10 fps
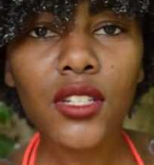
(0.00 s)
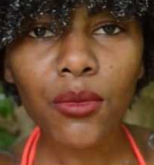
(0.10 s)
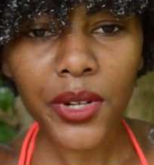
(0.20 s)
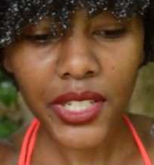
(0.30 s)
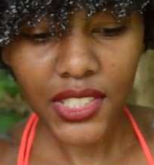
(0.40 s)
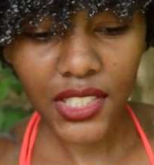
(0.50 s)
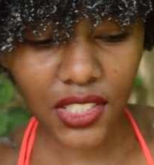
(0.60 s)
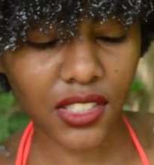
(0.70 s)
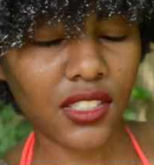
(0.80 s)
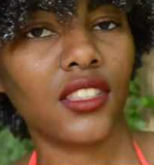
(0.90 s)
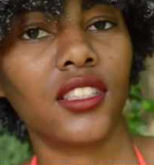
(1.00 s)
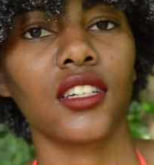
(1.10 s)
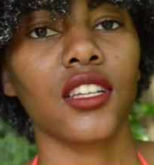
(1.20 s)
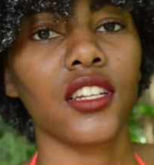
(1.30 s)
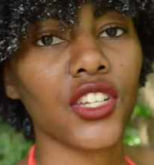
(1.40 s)
to rinse
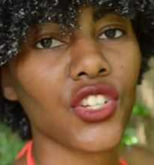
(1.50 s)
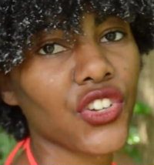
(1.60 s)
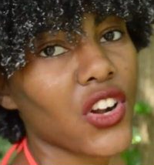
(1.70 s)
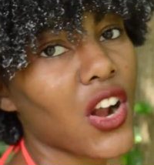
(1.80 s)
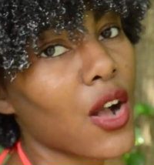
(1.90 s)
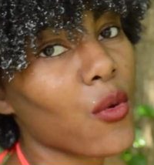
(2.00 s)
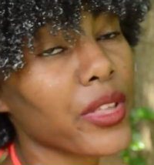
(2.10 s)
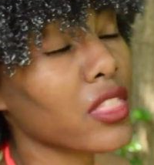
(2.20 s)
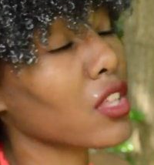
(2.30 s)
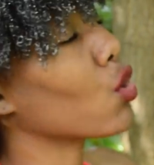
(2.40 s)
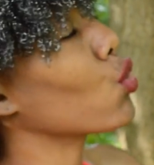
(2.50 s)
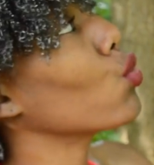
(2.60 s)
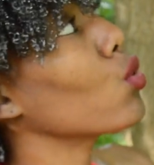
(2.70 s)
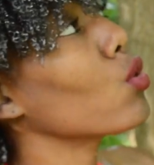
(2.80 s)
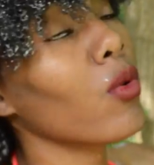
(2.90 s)
the conditioner out with
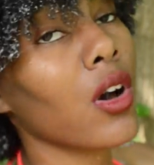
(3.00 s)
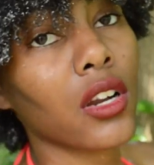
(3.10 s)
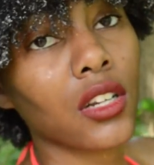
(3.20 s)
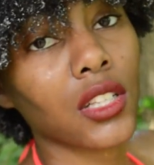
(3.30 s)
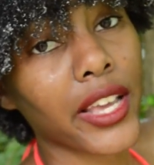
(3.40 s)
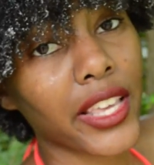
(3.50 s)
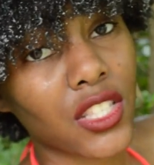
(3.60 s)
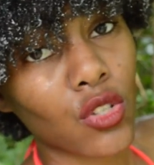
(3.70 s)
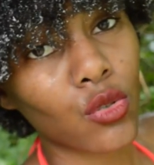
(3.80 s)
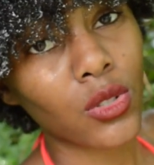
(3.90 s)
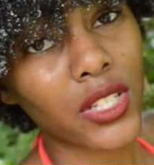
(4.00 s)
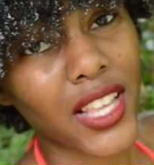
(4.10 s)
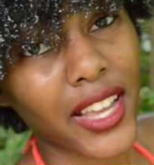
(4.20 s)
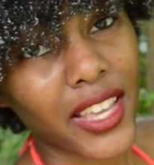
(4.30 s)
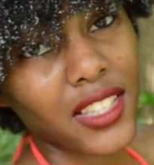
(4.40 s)
cool water, like as cool
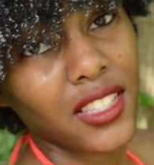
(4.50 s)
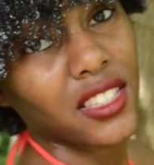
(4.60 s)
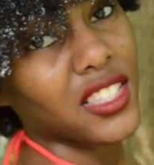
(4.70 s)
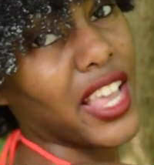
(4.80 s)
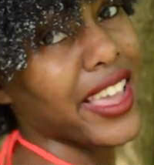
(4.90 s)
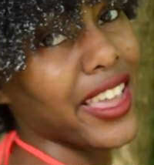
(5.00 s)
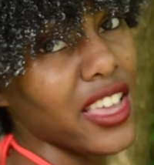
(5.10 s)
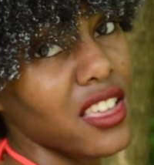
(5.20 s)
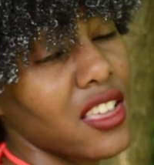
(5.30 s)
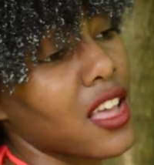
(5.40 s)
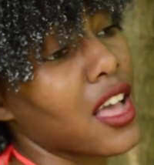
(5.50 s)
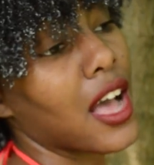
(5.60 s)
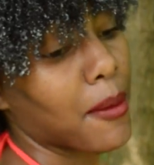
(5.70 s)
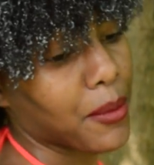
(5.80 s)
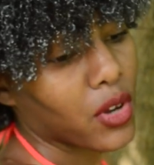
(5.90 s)
as I can take it.
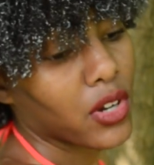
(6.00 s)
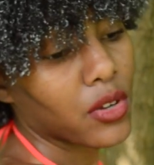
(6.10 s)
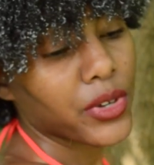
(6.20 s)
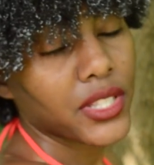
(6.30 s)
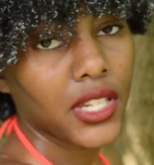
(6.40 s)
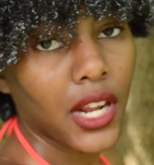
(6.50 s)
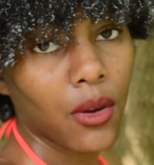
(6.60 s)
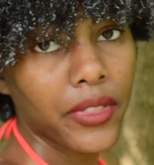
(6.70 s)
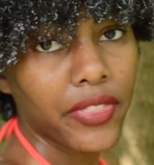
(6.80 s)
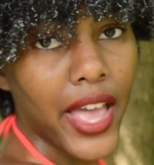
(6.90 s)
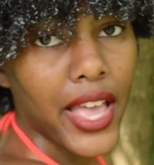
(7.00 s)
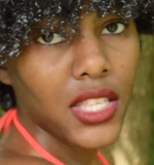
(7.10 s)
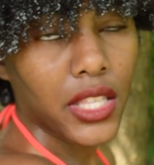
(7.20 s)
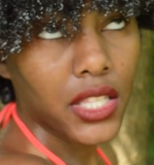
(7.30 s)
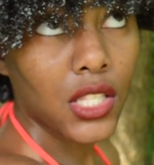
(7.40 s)
I'm gonna rinse it out with that
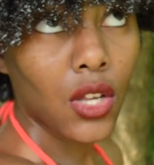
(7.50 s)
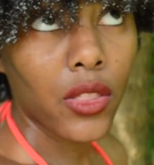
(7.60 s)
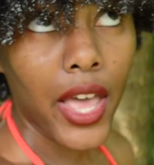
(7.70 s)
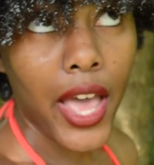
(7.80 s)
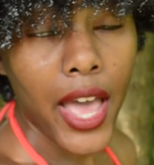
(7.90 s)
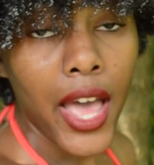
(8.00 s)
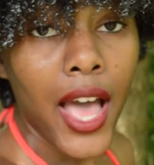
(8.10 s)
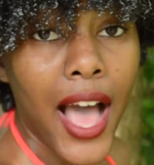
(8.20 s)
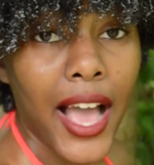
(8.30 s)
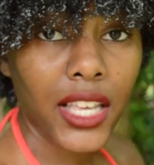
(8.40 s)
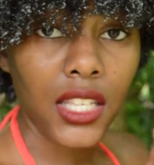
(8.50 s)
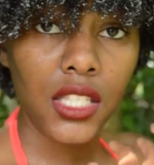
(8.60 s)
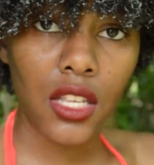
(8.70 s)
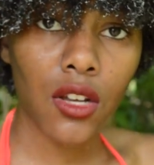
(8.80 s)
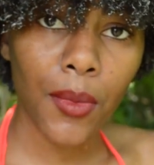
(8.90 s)
so that I can
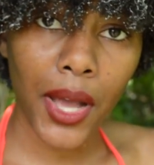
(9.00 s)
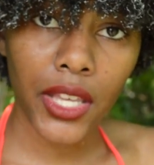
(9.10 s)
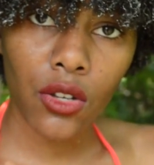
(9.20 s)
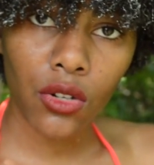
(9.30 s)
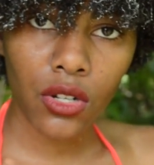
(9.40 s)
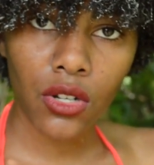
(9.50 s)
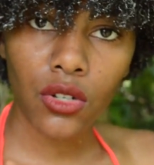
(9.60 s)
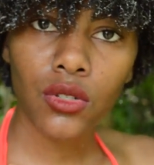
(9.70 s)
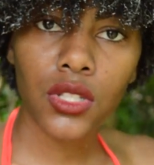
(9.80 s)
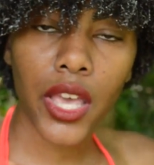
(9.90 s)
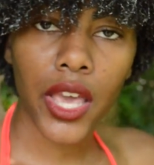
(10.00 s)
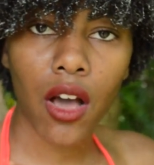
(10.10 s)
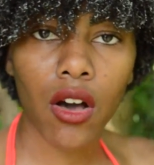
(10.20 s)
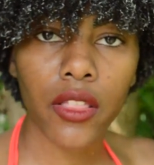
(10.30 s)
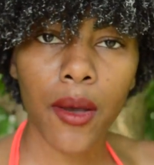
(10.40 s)
seal my cuticles
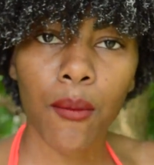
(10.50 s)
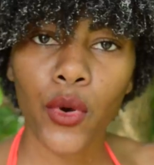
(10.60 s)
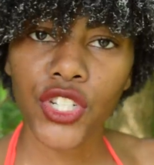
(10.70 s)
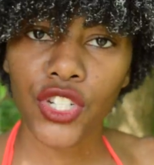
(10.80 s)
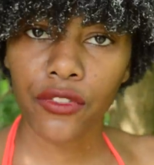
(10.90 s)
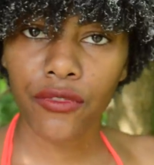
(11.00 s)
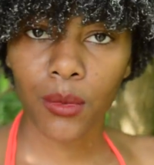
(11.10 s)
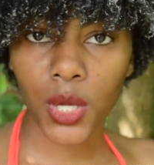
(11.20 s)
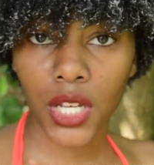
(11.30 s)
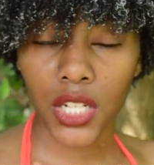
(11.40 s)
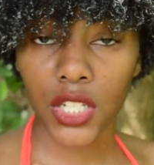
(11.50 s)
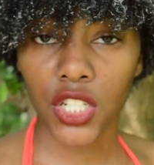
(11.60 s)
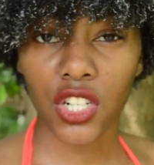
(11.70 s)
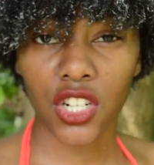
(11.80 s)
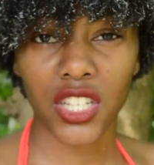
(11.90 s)
and all that moisture from the
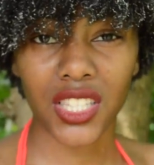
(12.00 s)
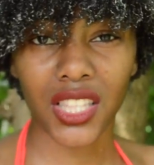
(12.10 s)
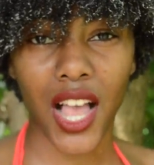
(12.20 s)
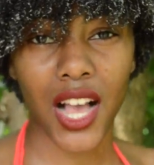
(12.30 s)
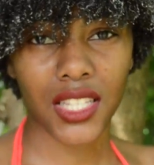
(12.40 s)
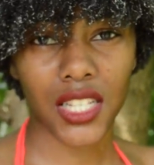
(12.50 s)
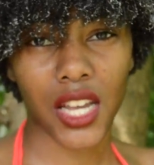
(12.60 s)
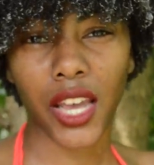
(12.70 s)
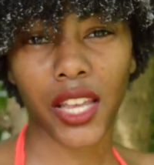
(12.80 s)
conditioner is locked in.